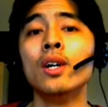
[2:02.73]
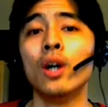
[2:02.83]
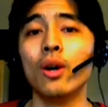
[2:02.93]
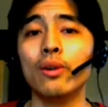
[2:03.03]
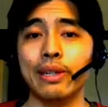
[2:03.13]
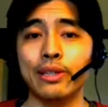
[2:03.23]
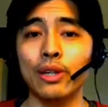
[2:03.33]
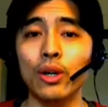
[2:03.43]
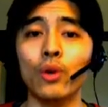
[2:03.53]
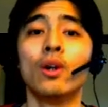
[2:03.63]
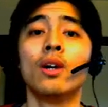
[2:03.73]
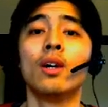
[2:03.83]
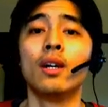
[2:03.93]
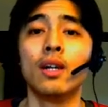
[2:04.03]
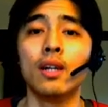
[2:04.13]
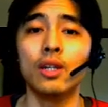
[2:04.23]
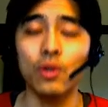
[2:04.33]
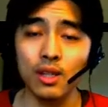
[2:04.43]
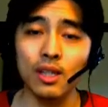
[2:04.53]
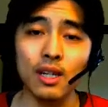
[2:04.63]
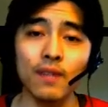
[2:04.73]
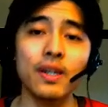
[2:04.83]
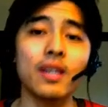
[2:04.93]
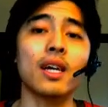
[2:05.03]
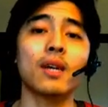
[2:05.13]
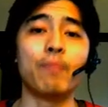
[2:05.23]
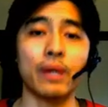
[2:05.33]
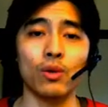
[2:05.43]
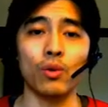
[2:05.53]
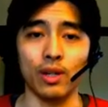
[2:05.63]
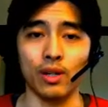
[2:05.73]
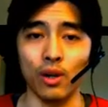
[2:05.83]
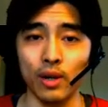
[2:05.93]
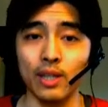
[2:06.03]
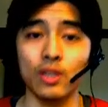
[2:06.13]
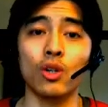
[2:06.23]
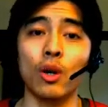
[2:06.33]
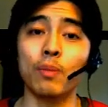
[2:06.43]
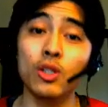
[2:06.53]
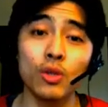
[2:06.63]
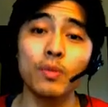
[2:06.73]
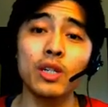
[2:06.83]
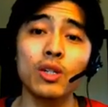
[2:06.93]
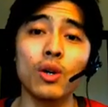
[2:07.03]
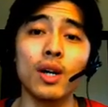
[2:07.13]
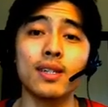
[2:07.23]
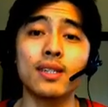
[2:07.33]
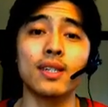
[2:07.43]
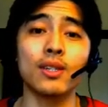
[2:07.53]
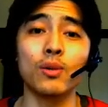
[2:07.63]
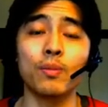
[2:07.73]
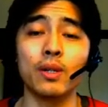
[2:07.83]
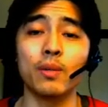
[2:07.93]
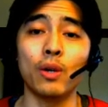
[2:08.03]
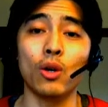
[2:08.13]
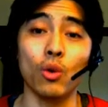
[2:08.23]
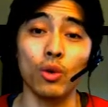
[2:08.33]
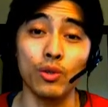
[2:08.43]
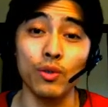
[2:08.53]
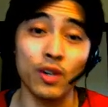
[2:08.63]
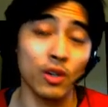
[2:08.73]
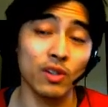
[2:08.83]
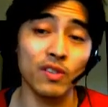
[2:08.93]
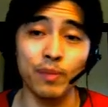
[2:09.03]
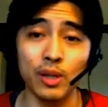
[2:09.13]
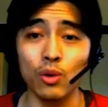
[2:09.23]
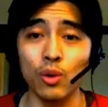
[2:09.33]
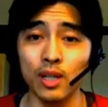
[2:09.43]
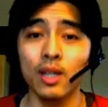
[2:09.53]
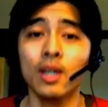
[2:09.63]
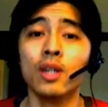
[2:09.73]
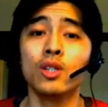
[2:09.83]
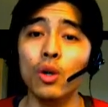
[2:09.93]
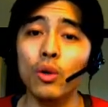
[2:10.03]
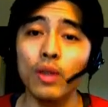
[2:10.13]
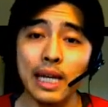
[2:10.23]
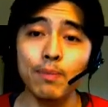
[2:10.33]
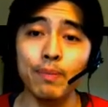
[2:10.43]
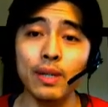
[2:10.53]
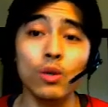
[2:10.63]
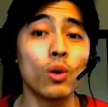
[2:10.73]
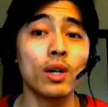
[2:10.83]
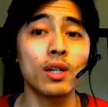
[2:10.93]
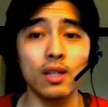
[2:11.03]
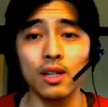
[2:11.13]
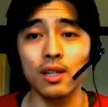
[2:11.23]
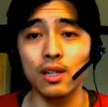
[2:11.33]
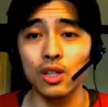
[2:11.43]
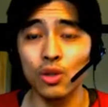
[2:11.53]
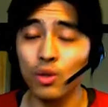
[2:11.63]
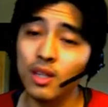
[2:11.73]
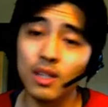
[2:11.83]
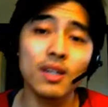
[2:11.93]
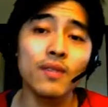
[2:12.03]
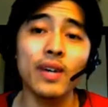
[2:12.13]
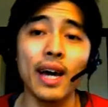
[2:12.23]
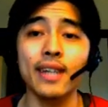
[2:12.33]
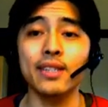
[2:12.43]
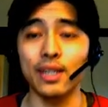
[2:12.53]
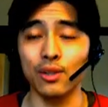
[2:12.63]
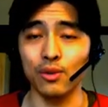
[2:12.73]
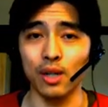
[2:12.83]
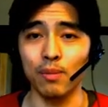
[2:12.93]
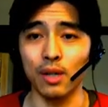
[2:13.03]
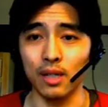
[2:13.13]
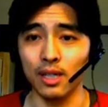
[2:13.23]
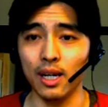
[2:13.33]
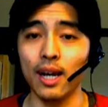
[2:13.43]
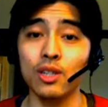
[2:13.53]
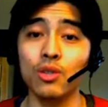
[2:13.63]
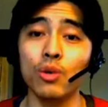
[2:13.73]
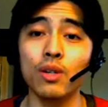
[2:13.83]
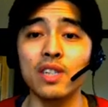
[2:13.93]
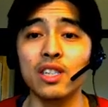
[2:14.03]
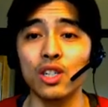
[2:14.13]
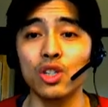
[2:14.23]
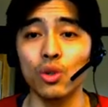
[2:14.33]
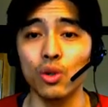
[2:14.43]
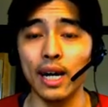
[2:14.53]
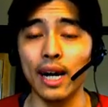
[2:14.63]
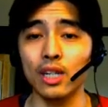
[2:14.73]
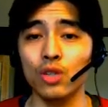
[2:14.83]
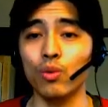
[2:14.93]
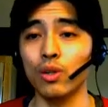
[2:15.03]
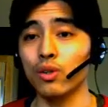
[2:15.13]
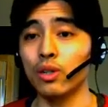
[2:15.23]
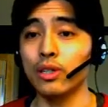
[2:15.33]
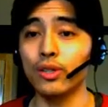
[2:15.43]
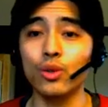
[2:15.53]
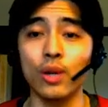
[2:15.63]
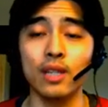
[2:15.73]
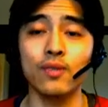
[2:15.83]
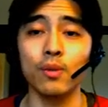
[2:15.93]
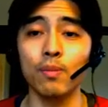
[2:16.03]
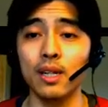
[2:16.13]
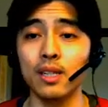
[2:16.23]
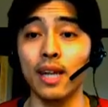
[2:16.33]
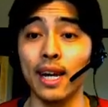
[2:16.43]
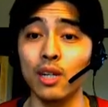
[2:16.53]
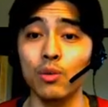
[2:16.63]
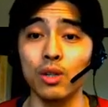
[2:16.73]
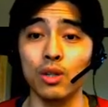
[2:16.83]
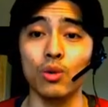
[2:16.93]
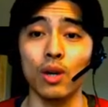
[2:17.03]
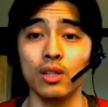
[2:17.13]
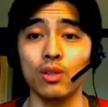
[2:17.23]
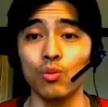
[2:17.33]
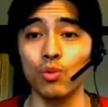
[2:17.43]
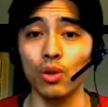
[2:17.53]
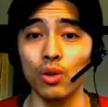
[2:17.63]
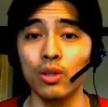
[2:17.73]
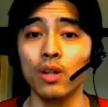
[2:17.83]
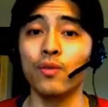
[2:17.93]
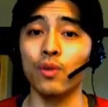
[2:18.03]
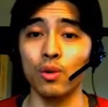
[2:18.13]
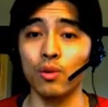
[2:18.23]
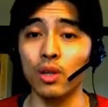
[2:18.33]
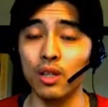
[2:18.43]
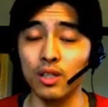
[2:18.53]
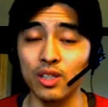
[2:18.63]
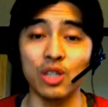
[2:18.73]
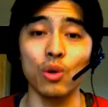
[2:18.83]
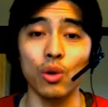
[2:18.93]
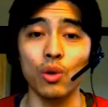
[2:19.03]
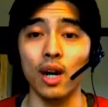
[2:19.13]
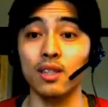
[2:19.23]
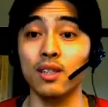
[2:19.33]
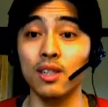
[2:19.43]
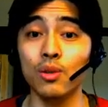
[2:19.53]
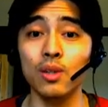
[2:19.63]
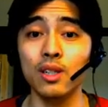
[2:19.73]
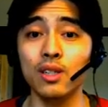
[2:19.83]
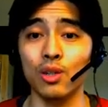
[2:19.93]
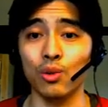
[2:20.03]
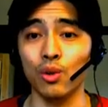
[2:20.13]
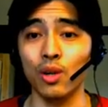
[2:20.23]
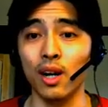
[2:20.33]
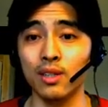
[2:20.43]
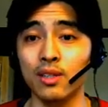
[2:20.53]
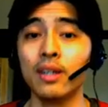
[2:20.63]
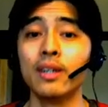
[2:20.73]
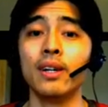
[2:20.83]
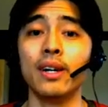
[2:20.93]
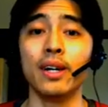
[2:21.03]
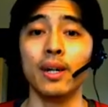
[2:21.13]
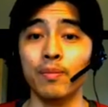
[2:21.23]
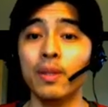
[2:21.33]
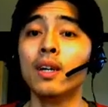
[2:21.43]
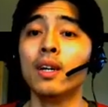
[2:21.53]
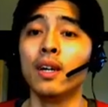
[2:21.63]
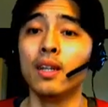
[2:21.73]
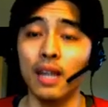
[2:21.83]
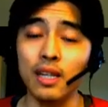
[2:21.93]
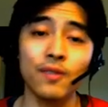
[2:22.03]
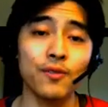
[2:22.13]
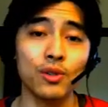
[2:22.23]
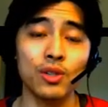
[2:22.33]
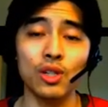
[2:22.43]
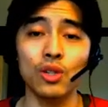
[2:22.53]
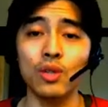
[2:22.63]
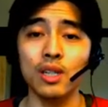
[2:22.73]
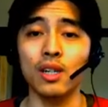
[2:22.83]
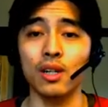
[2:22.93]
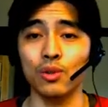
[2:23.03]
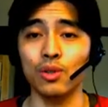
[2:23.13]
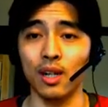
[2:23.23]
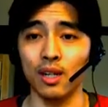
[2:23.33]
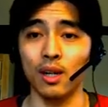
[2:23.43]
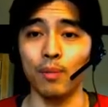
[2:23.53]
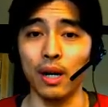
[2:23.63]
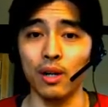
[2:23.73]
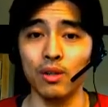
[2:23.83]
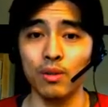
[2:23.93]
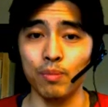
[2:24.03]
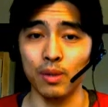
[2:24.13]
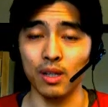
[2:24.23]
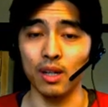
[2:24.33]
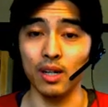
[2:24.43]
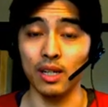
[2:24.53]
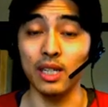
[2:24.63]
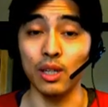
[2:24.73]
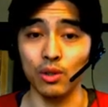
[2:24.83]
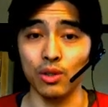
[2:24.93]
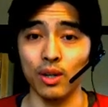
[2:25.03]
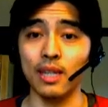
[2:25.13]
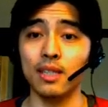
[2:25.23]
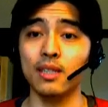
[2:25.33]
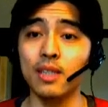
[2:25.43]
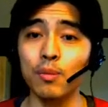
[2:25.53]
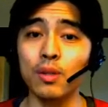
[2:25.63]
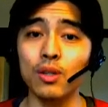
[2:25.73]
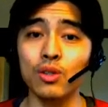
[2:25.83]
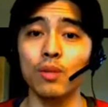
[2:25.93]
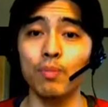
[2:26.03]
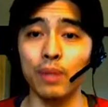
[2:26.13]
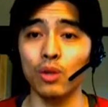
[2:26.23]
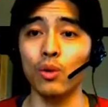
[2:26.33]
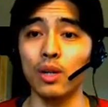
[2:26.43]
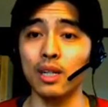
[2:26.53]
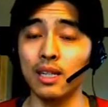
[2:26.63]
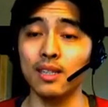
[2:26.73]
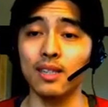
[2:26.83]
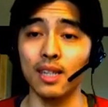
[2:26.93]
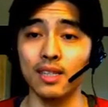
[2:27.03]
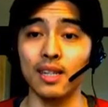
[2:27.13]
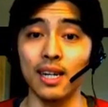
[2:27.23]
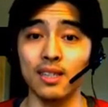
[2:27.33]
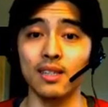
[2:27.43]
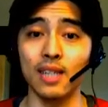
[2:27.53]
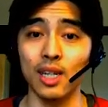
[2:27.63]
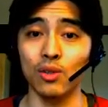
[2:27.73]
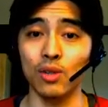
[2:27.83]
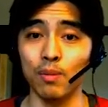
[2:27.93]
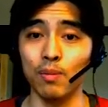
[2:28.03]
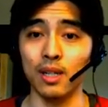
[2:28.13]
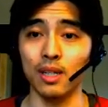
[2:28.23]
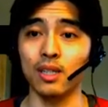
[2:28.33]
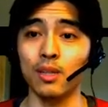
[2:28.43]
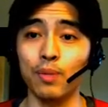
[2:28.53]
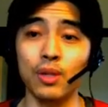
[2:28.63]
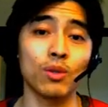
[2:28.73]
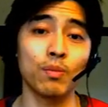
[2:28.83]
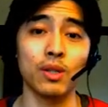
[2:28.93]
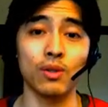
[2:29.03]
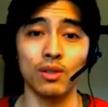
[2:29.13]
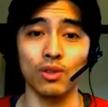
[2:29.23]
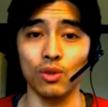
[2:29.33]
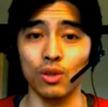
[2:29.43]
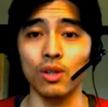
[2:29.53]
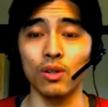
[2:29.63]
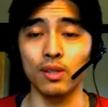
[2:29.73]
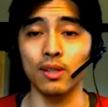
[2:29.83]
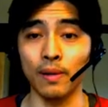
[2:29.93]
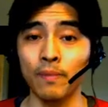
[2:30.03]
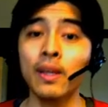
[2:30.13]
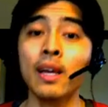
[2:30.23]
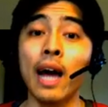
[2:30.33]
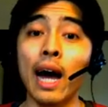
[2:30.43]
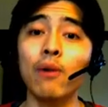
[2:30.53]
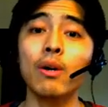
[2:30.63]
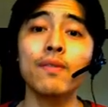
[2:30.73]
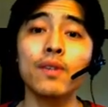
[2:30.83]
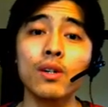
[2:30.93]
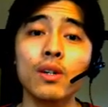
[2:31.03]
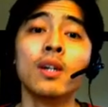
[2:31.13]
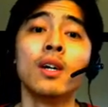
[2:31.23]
Okay. So you could think of it like Bitcoin. All right. So I'm assuming you know at least a little bit about, or you've heard of Bitcoin. So like Bitcoin, it, you can think of it as internet money, as sort of a digital cash where you could just transfer money to anyone across the world for zero cost, literally zero cost. Um, that's the first thing you need to understand about uh, EOS. All right, it's similar to Bitcoin in the sense that it's an internet money. It's a peer-to-peer -peer digital currency. However,